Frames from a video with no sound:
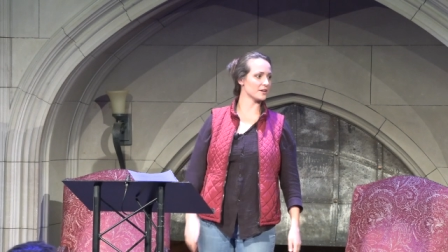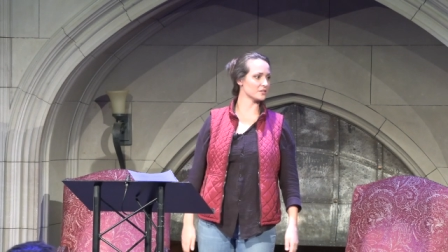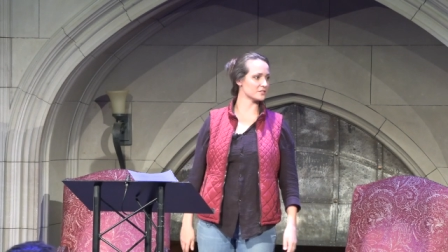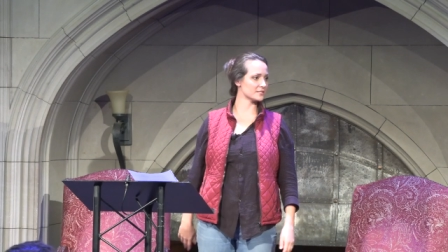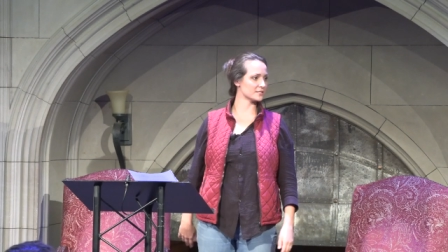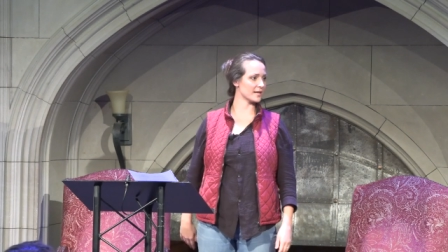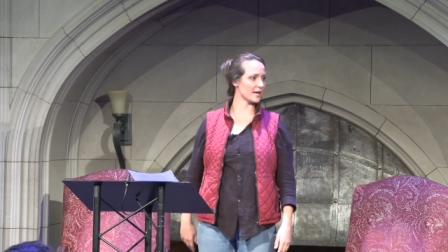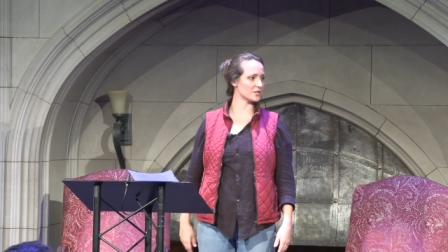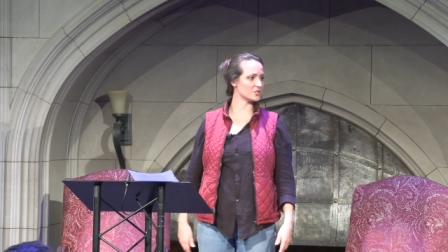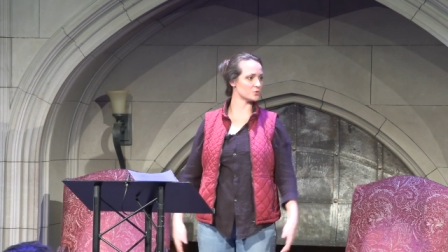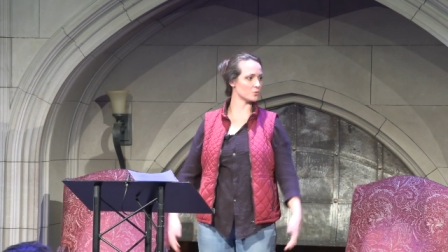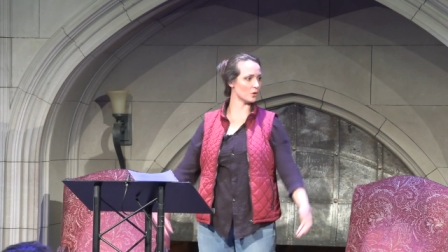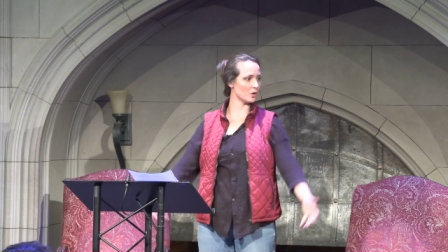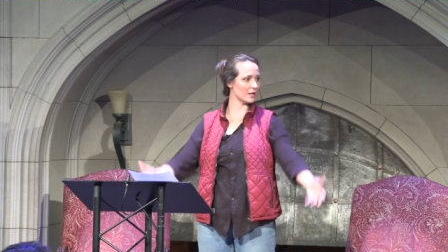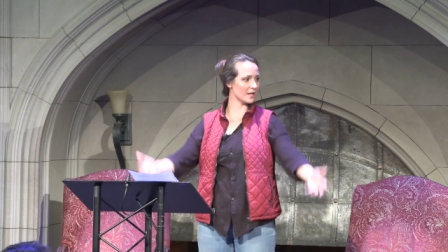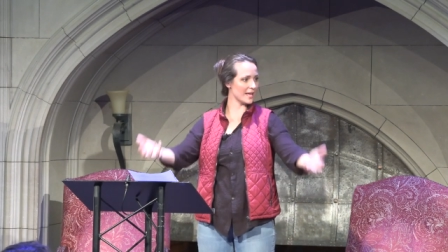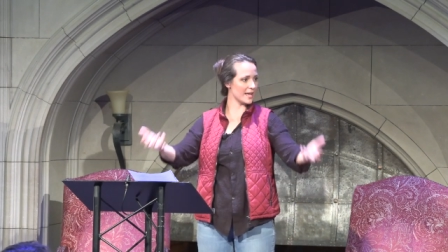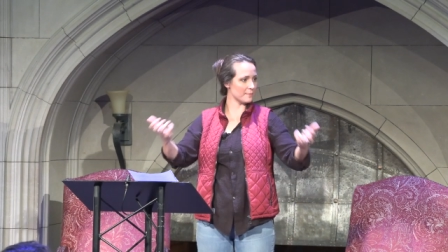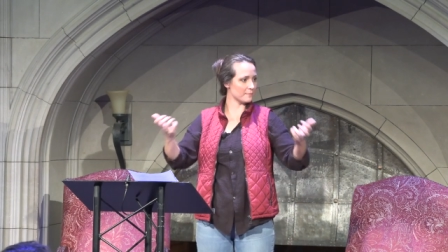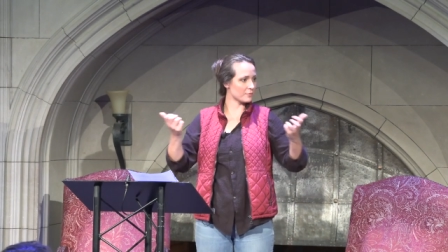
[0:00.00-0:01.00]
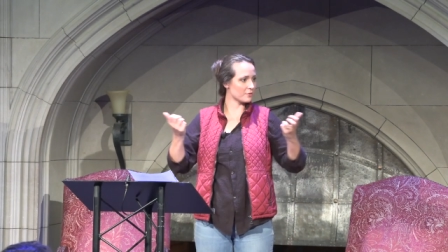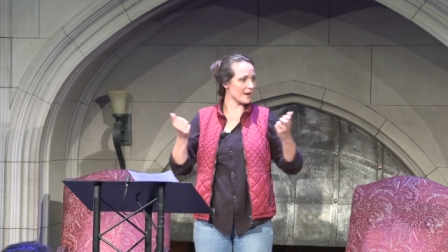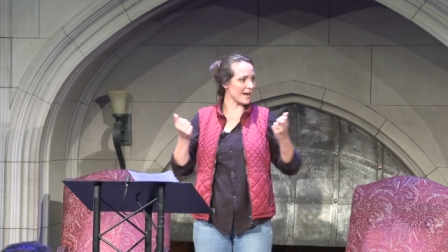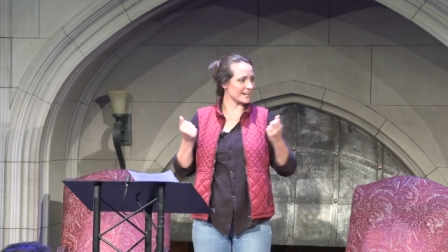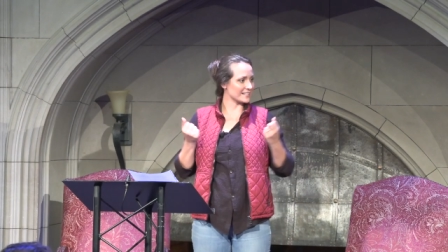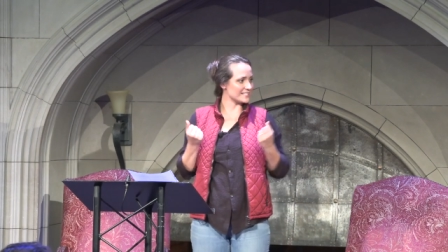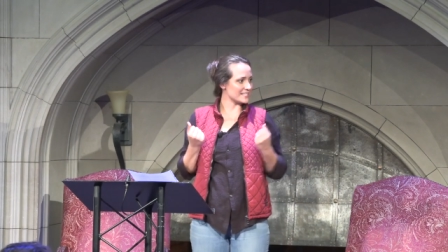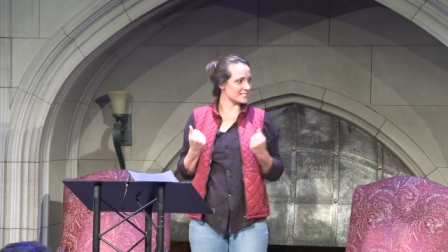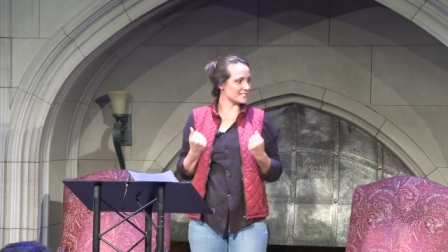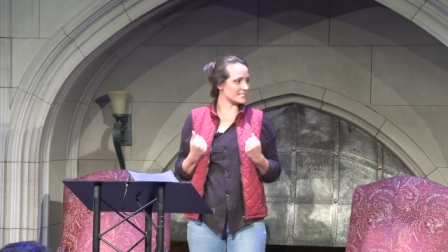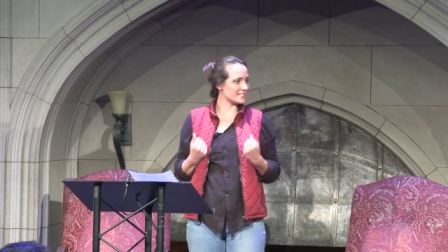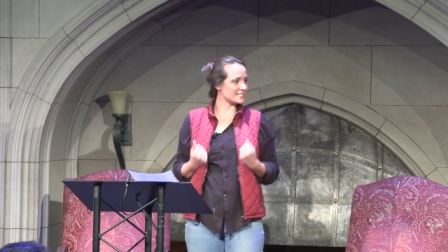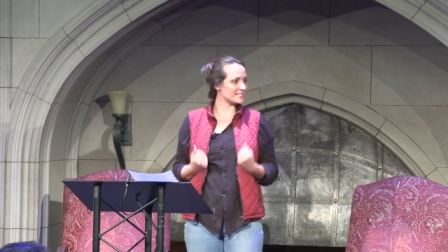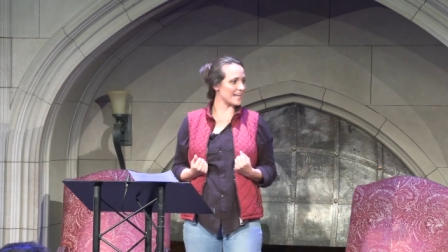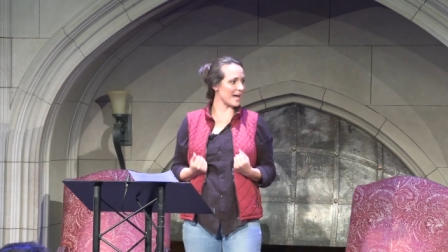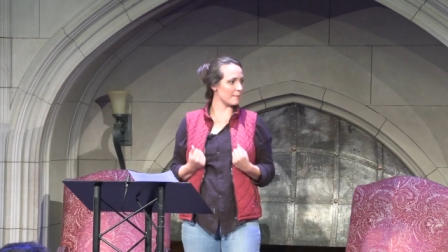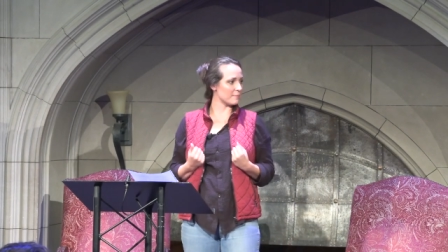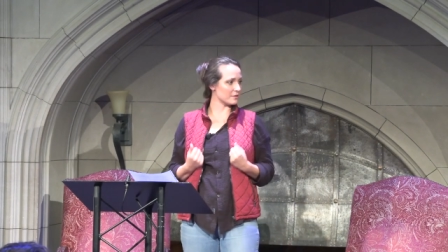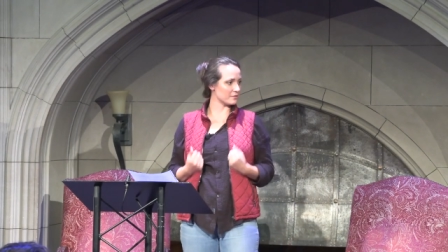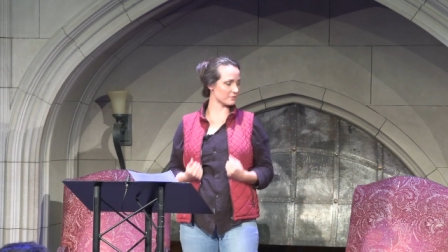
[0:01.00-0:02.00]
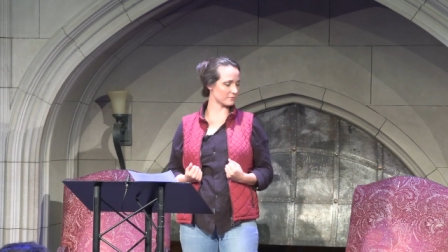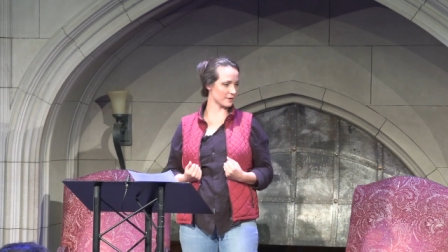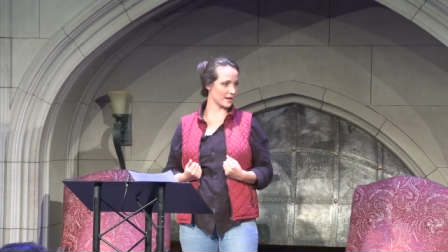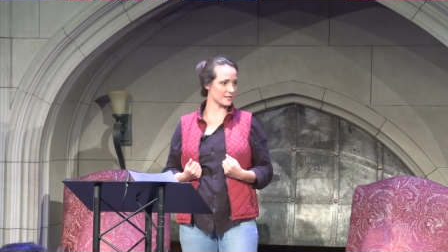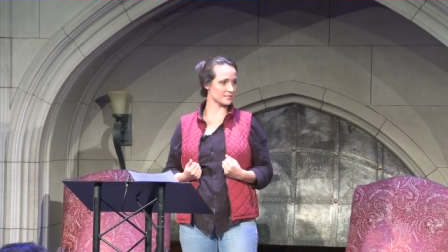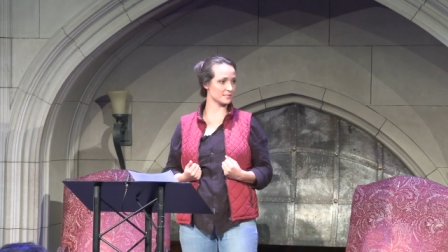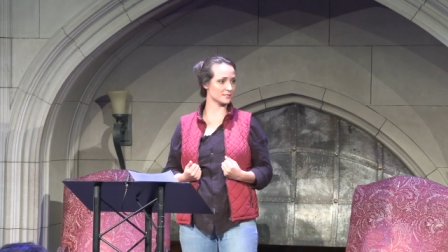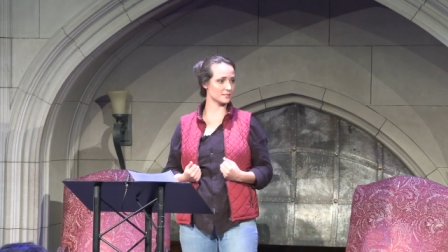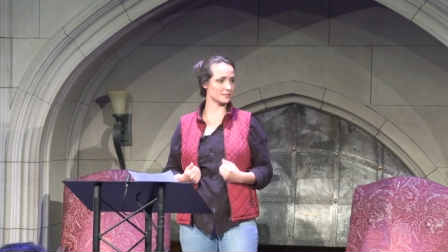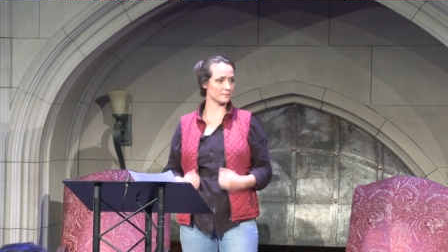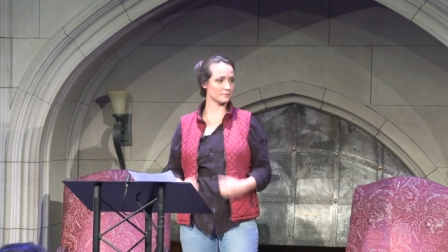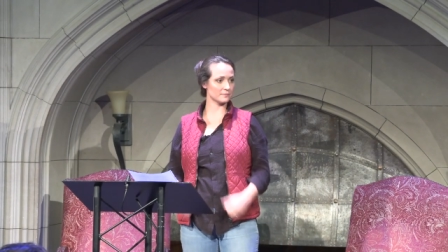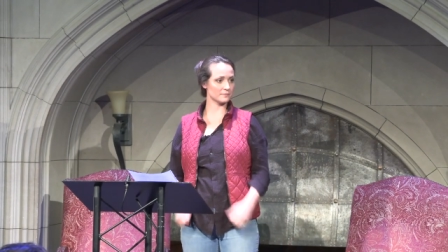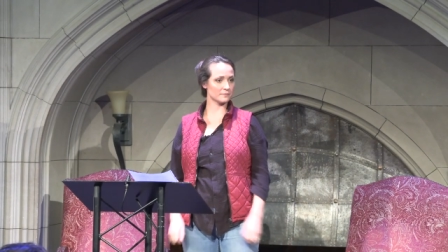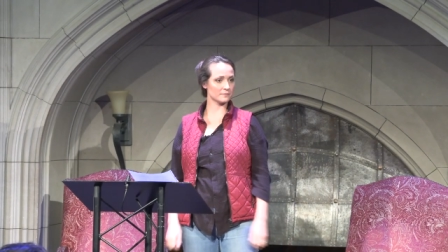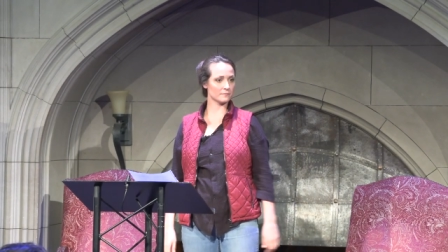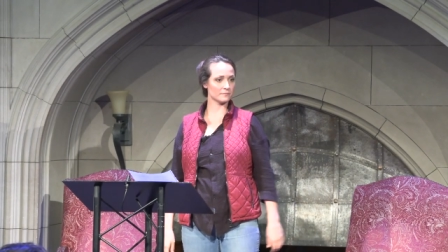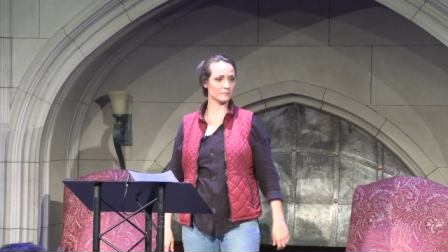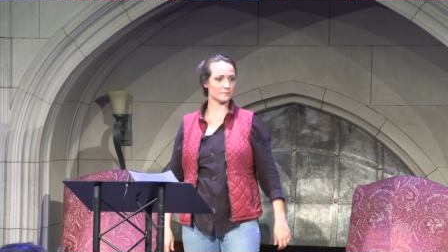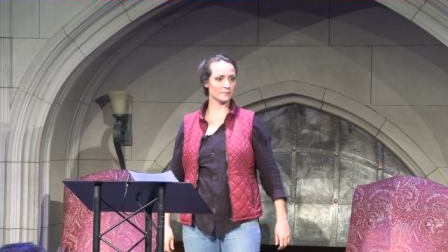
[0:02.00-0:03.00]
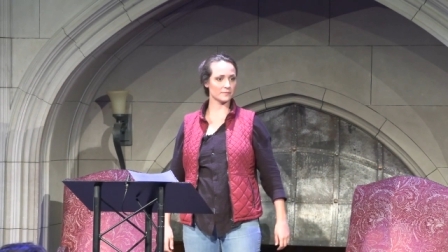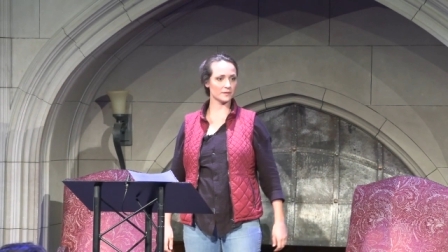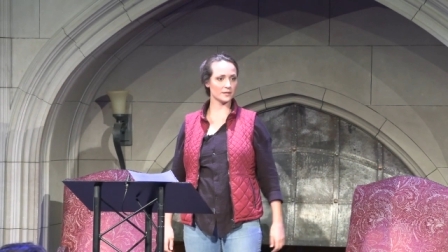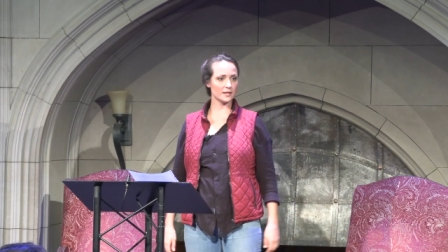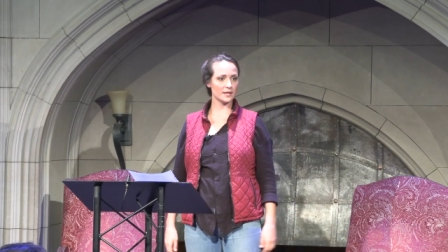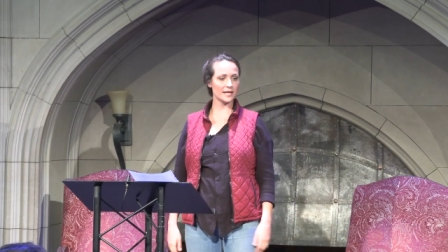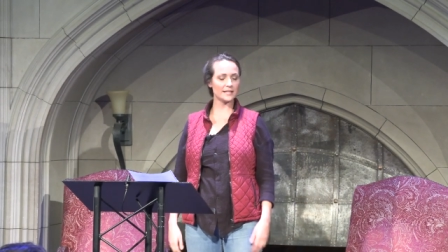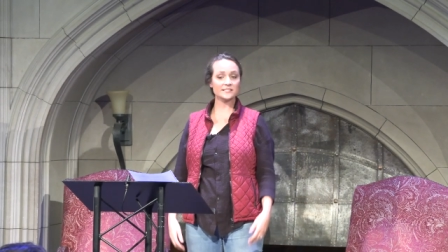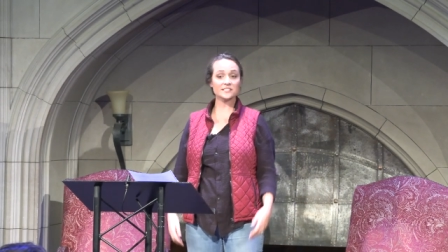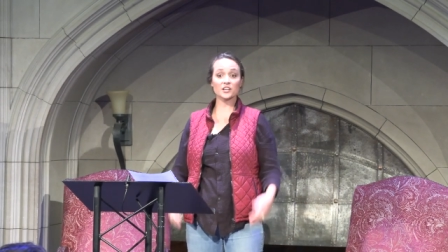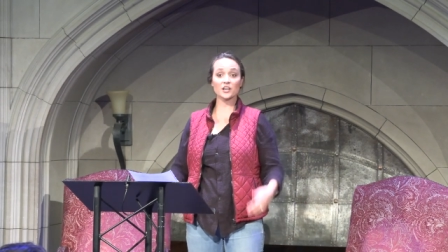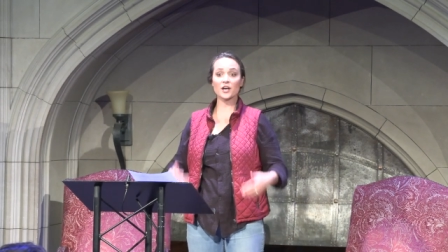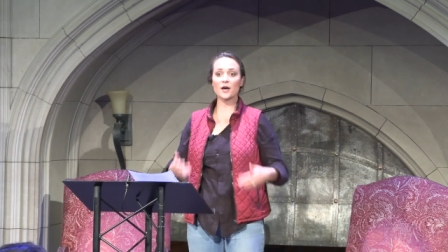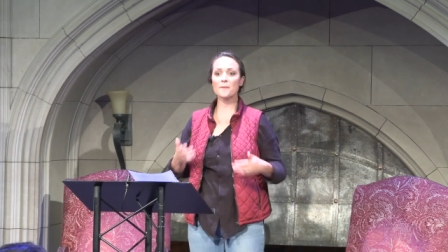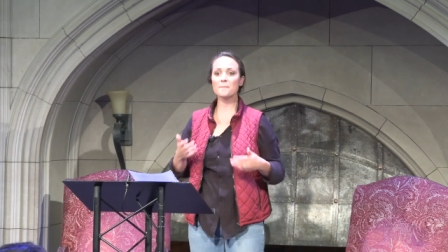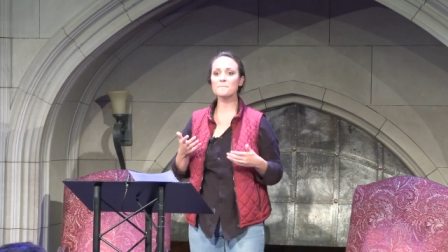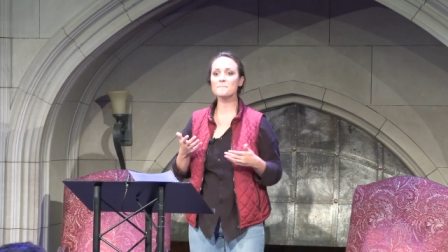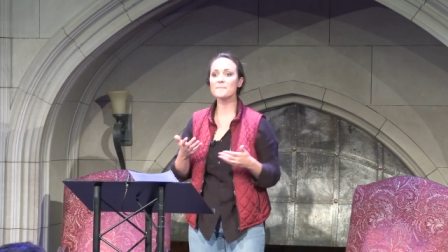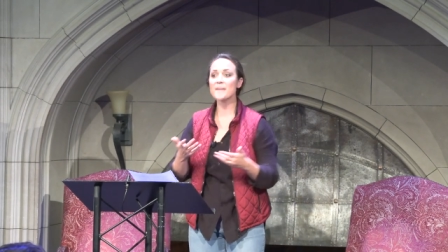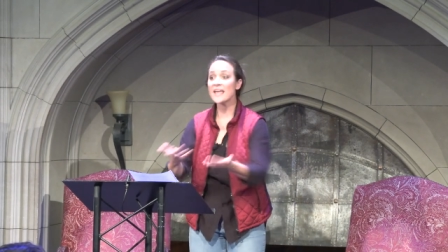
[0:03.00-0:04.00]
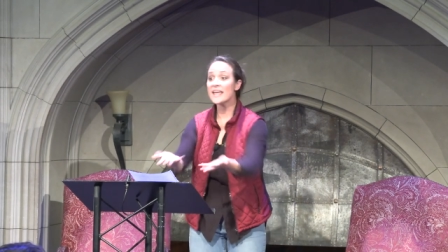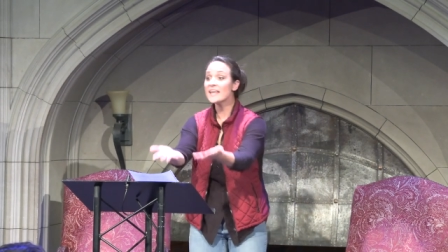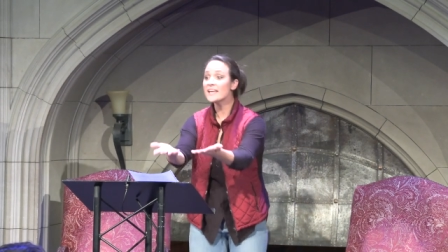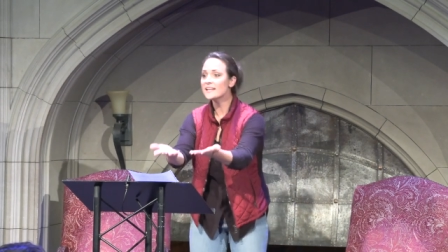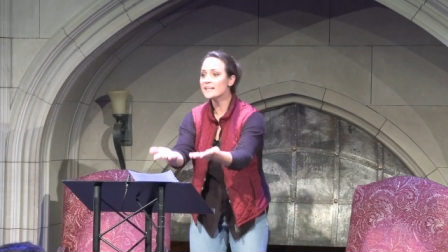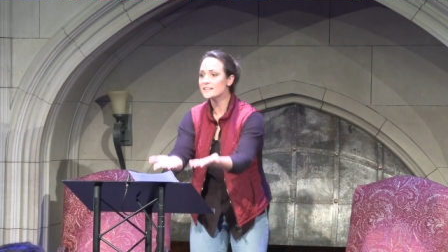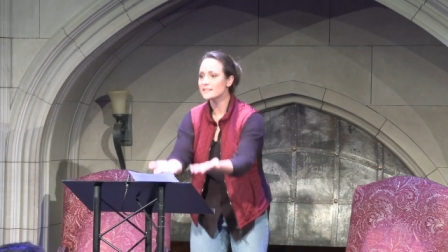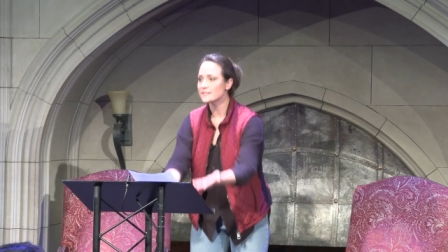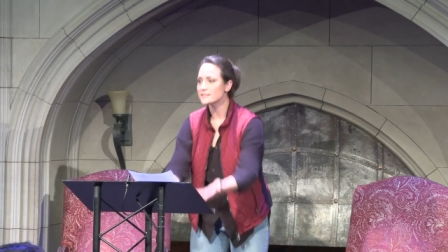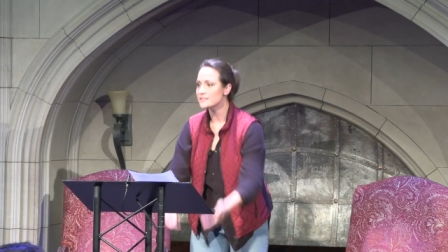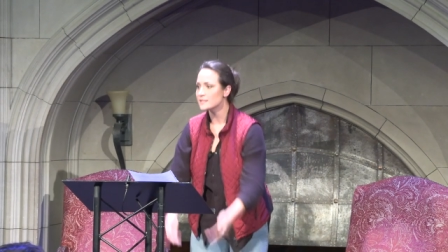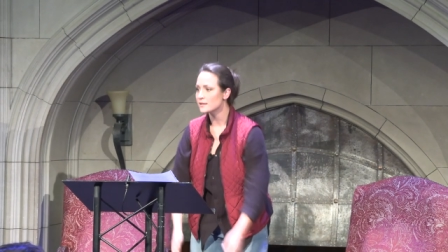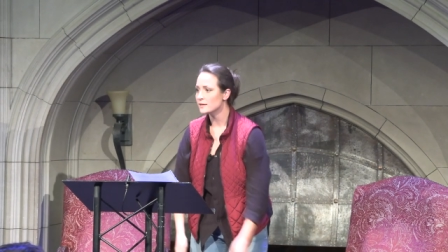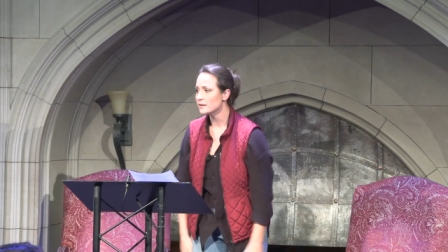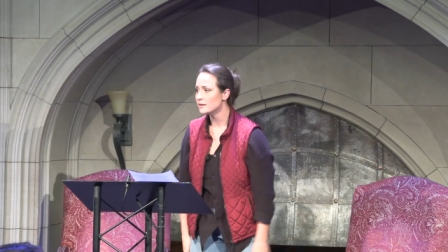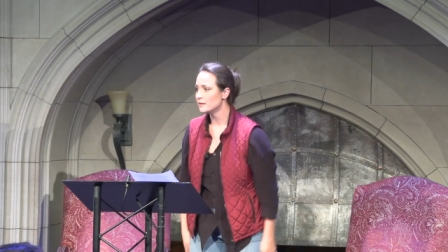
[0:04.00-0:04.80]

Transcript: your schedule and practice Sabbath rest. It's a command.